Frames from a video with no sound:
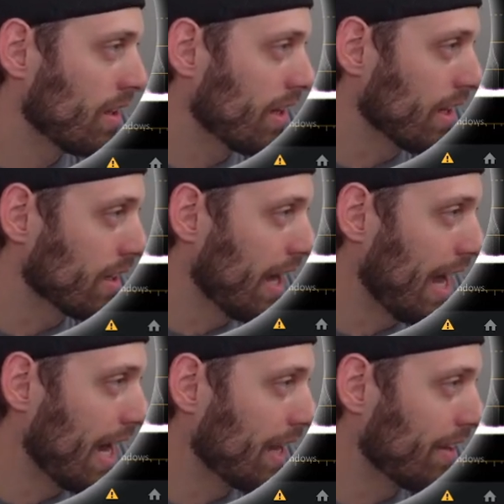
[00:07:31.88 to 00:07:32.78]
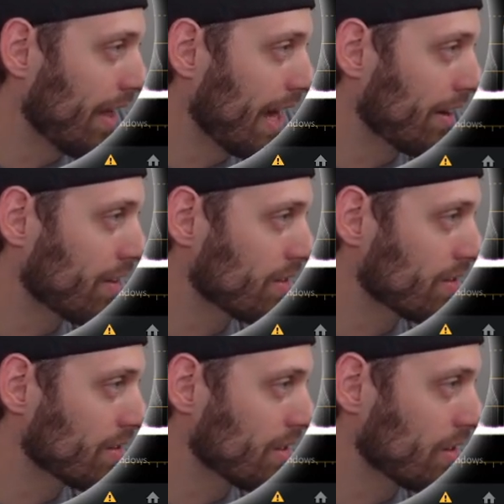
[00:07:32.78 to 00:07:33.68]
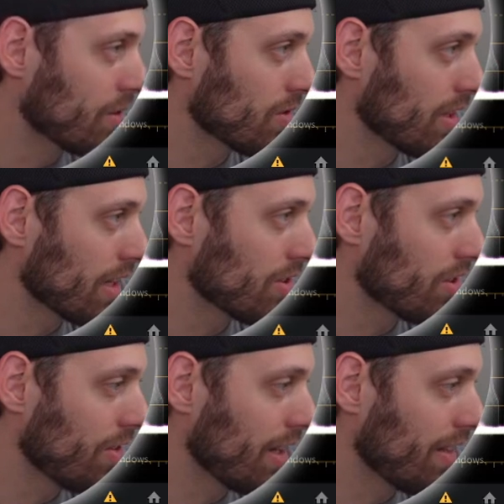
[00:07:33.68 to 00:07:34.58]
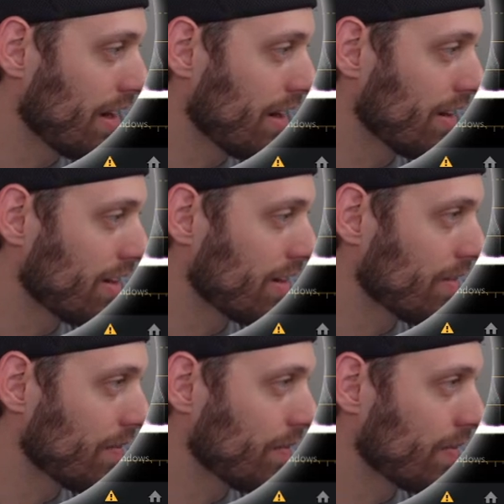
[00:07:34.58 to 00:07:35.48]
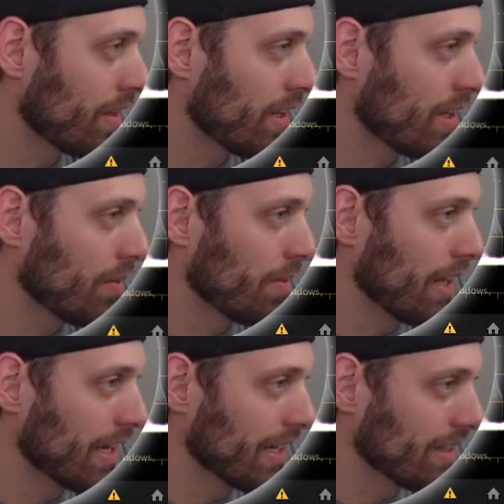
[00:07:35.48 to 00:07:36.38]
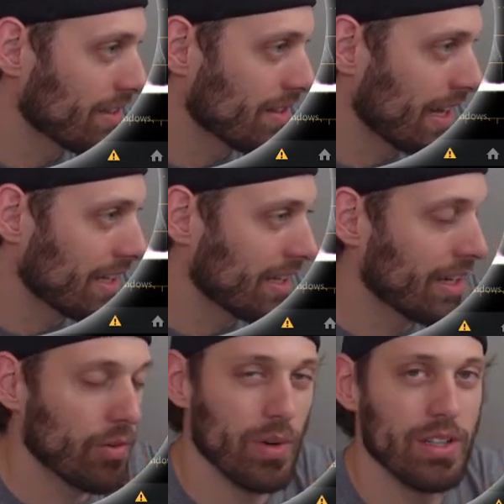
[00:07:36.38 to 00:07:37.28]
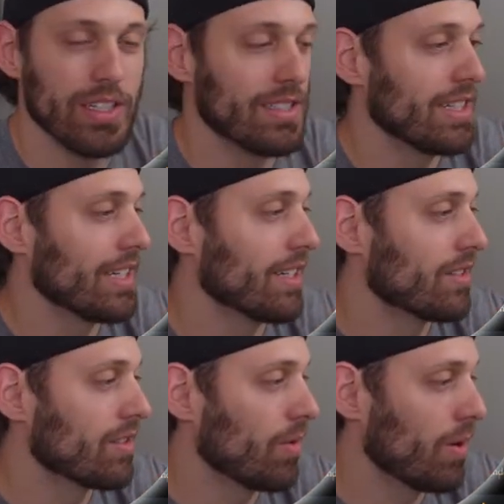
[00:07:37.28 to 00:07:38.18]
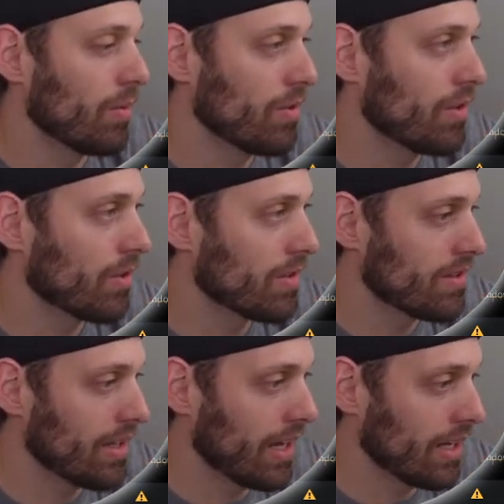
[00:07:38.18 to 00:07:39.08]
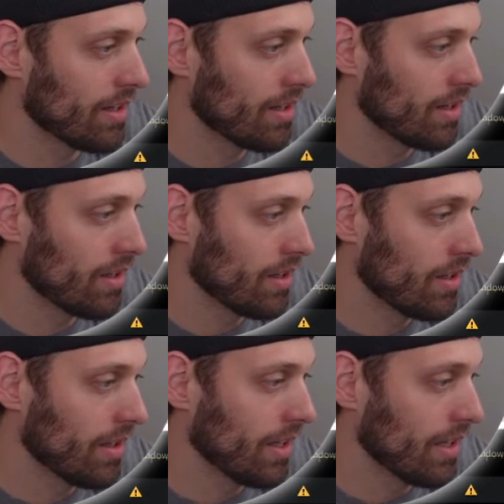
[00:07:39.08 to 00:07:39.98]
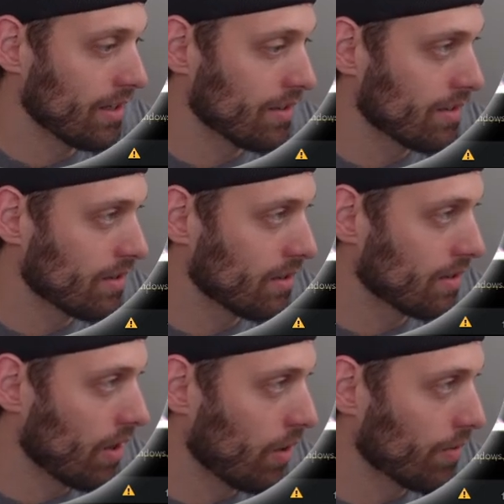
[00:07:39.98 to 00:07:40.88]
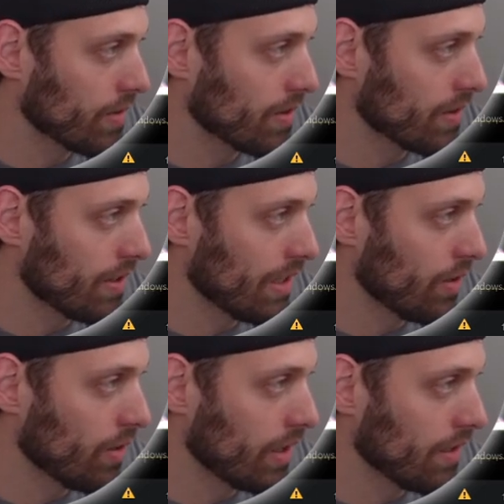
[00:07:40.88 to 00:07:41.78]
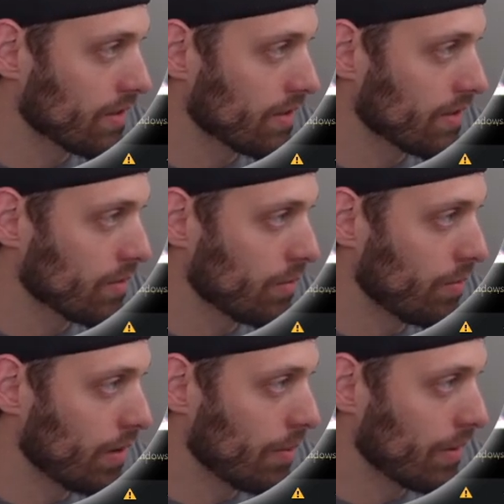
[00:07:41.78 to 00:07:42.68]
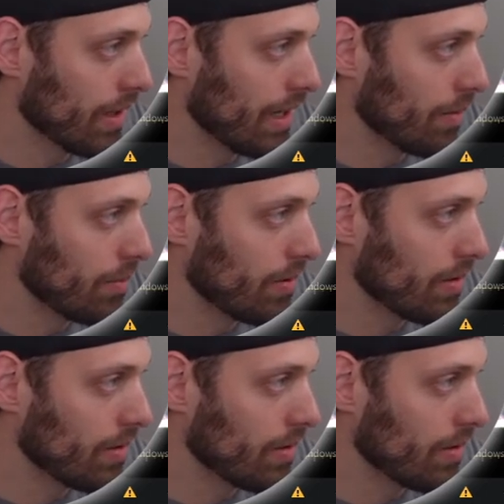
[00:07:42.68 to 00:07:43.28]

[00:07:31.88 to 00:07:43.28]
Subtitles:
and add that little section right there, but that can get really tedious. So what we'll do instead is go over to the denoise, bump it up